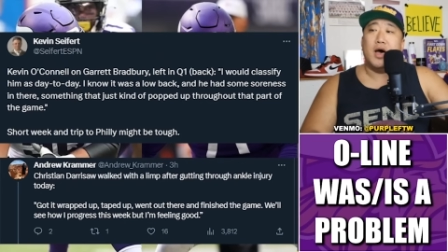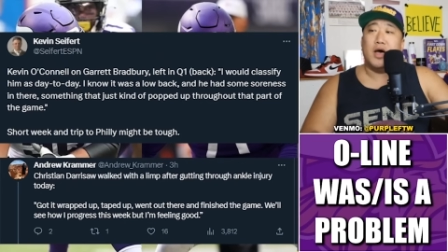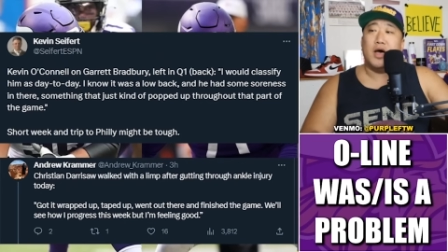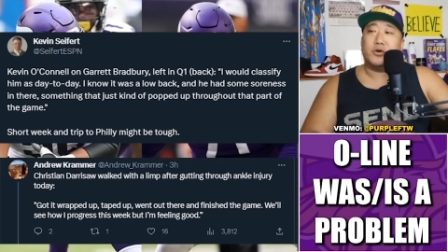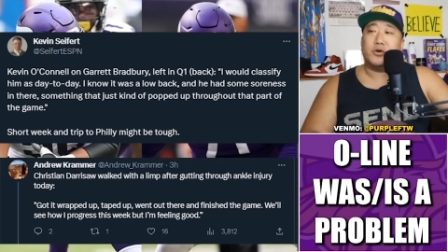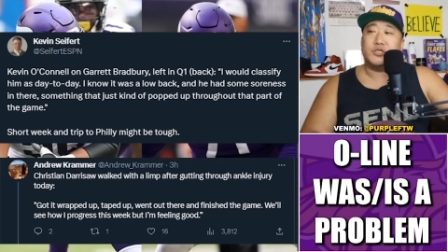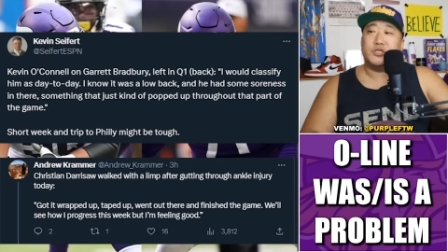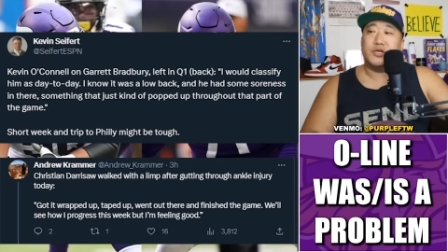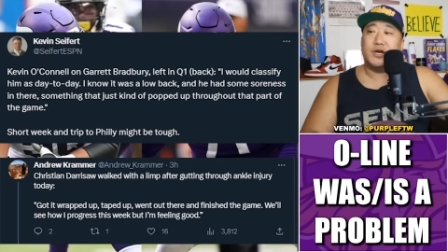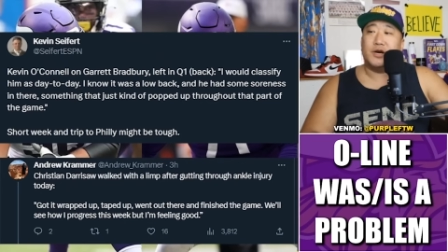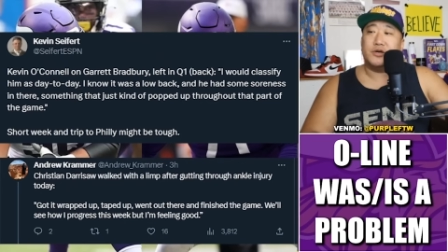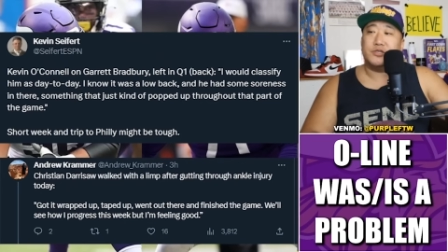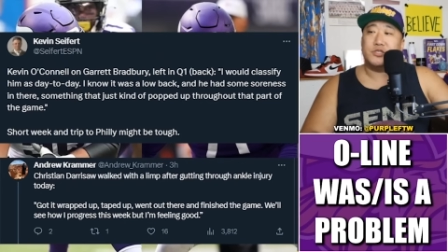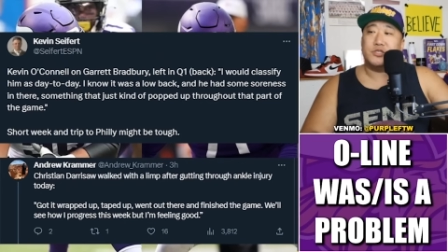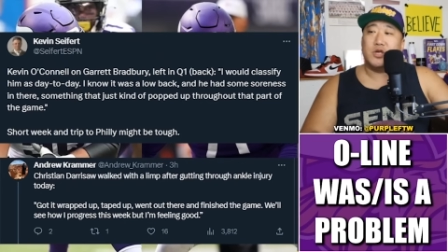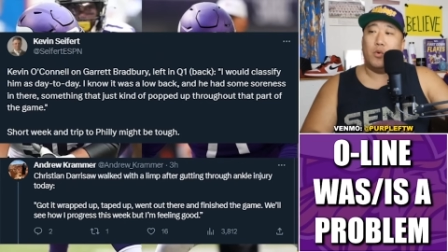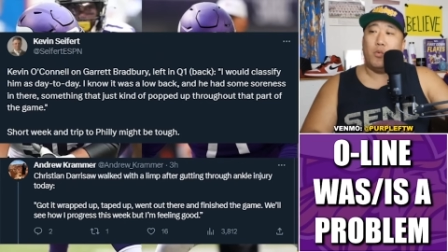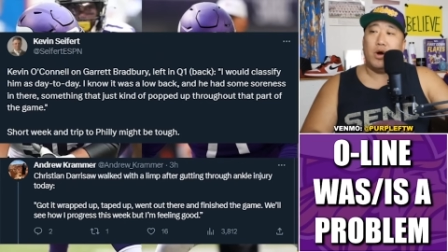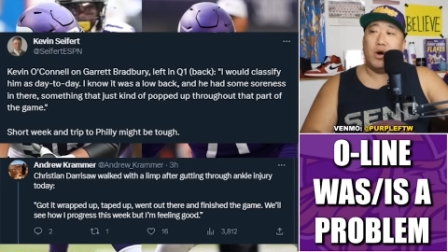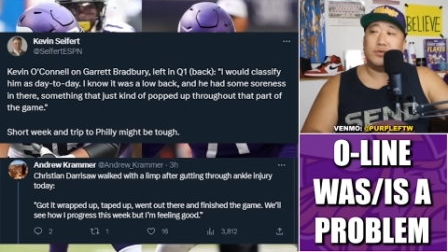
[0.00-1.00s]
Uh, Christian
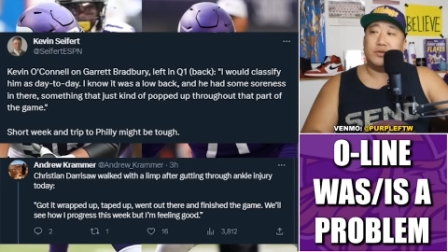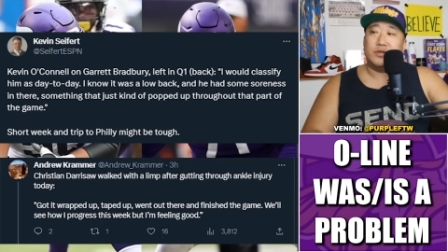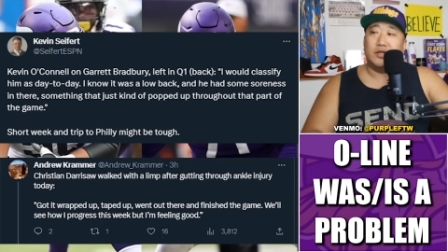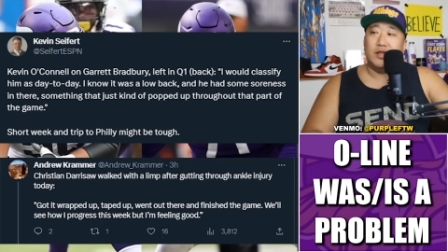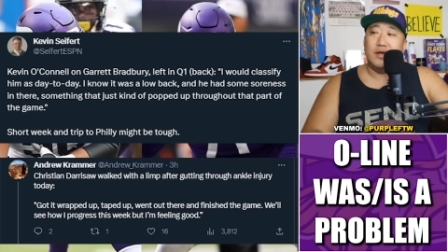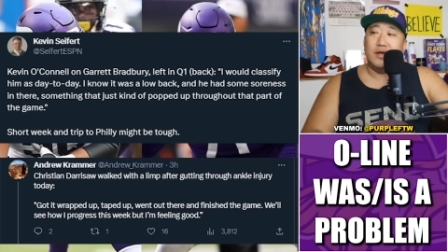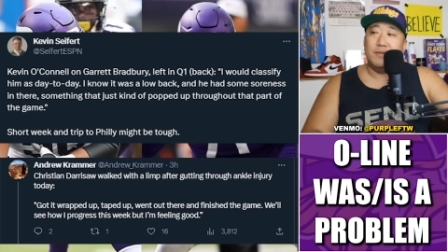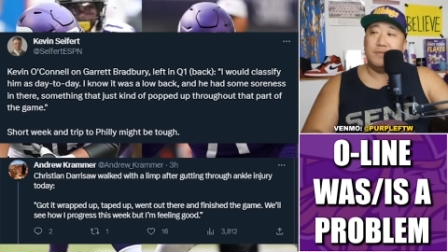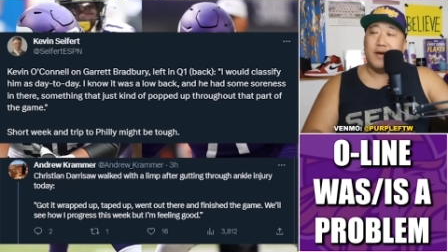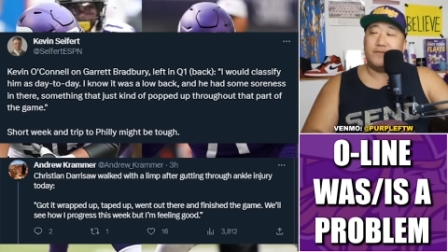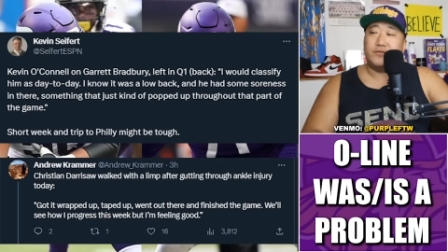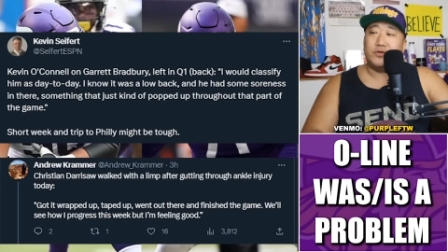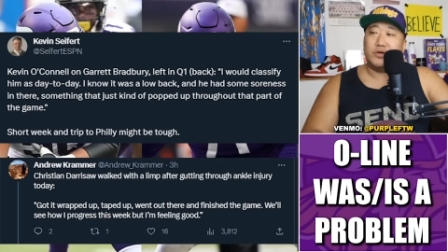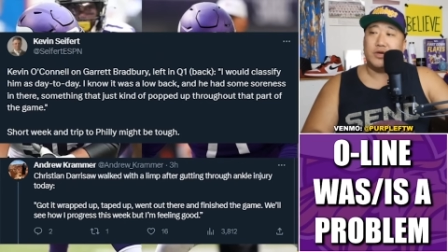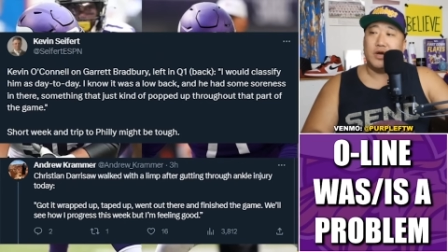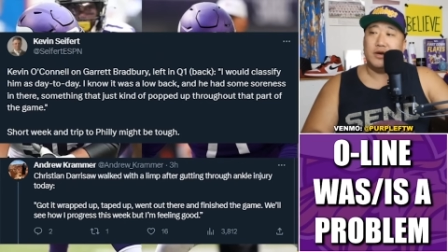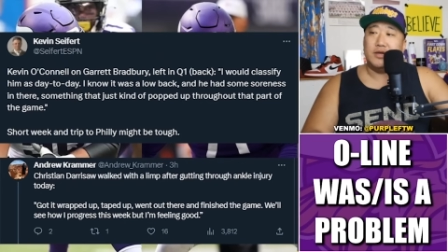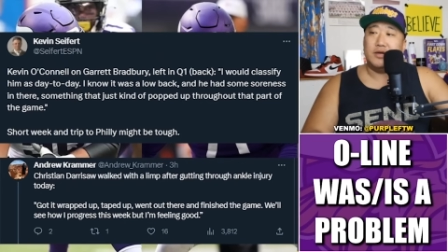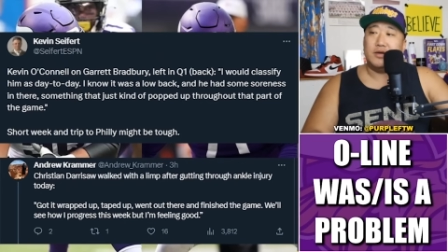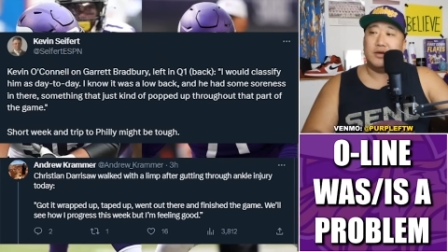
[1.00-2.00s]
Darrisaw walked with a limp
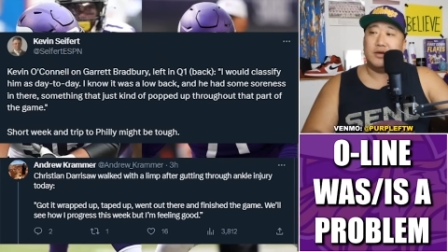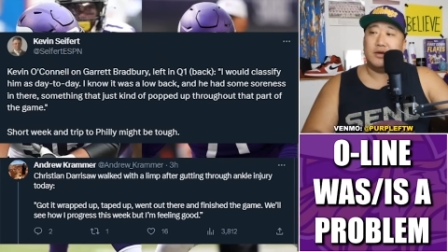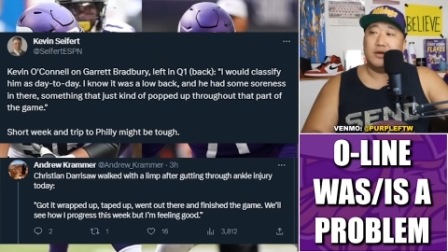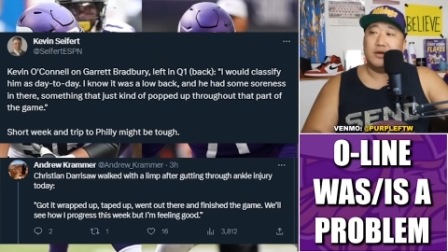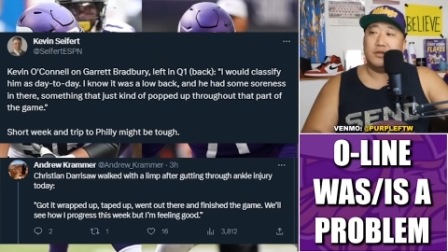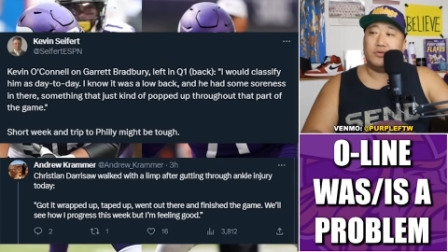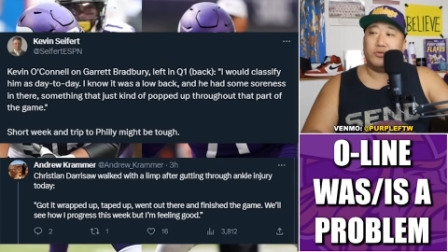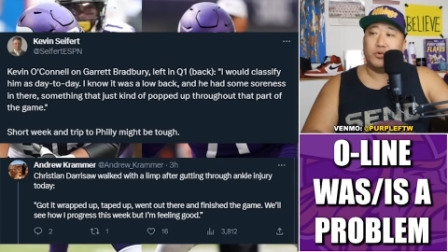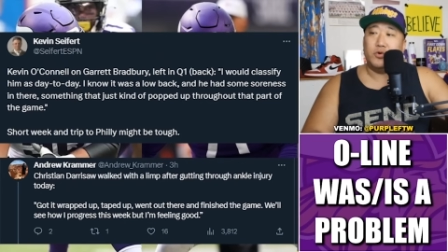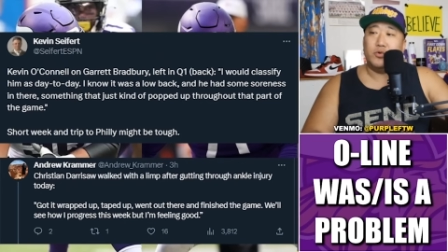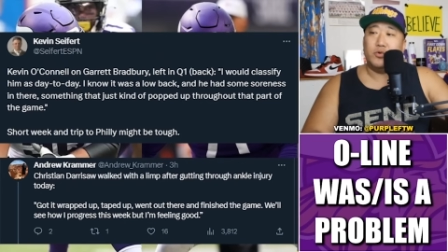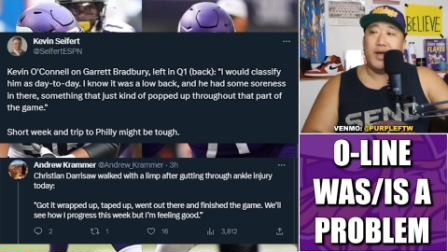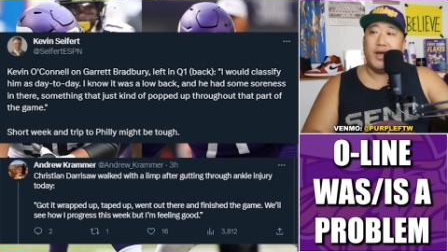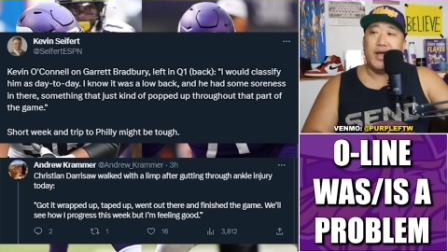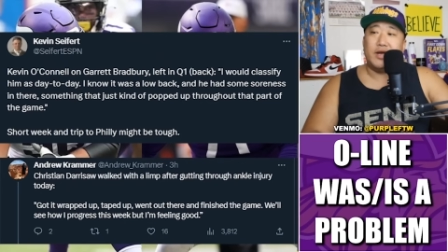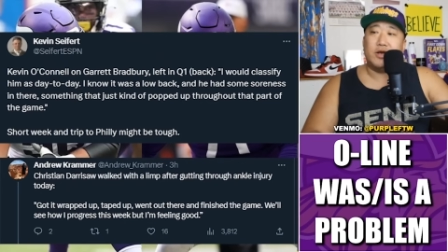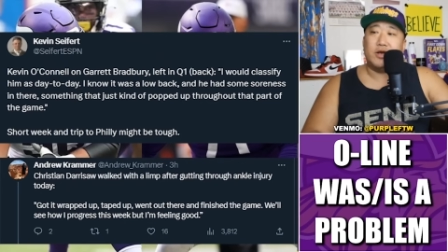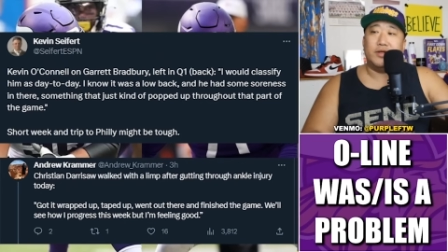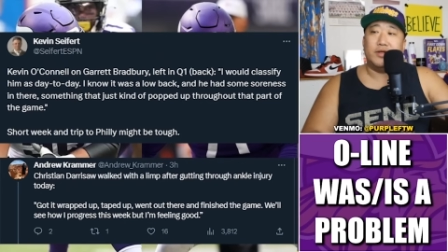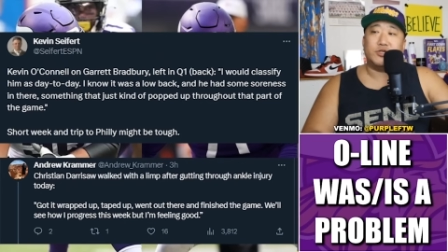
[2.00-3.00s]
after gutting through
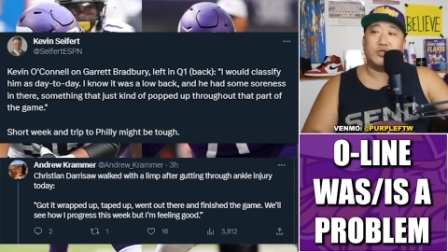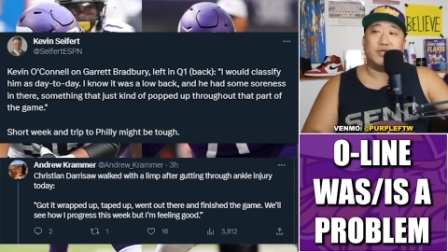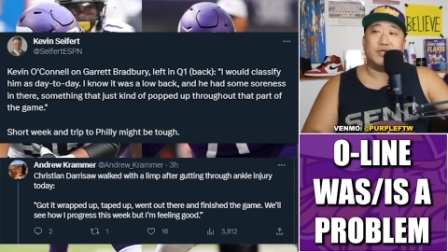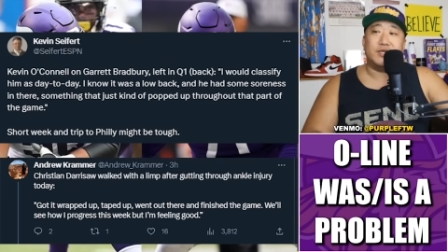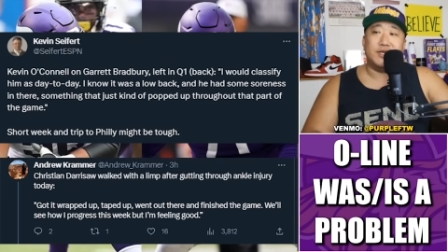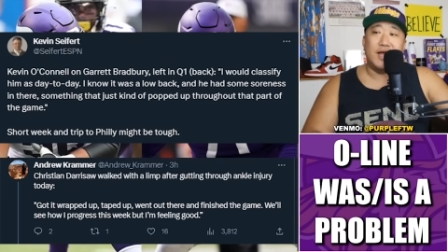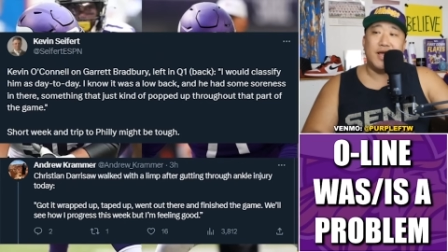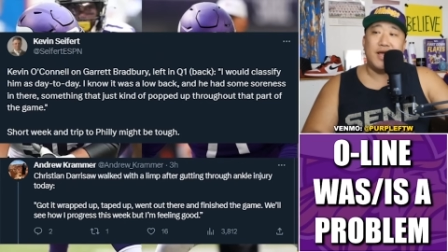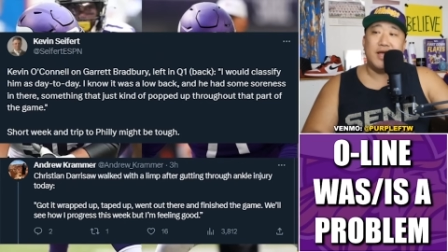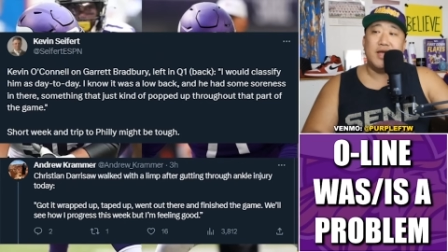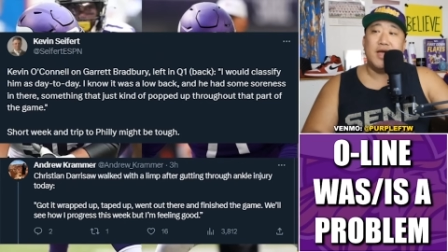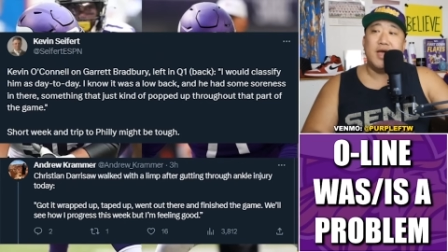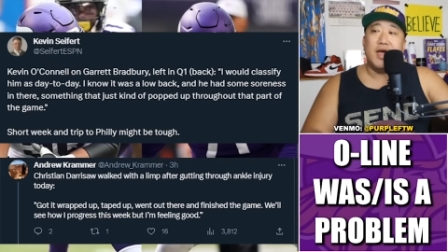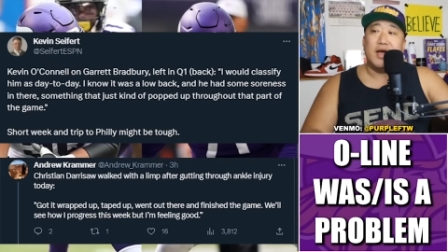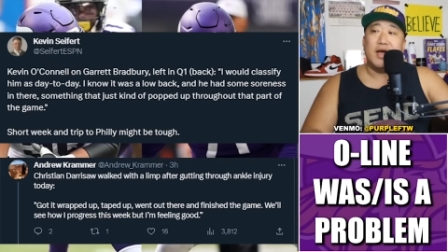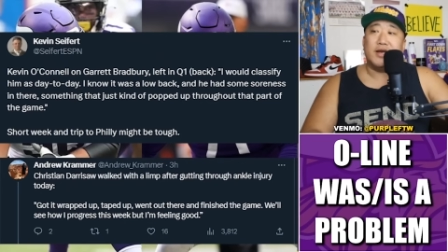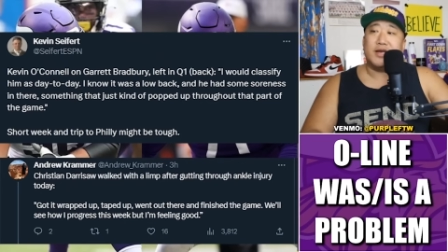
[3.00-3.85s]
ankle injury today.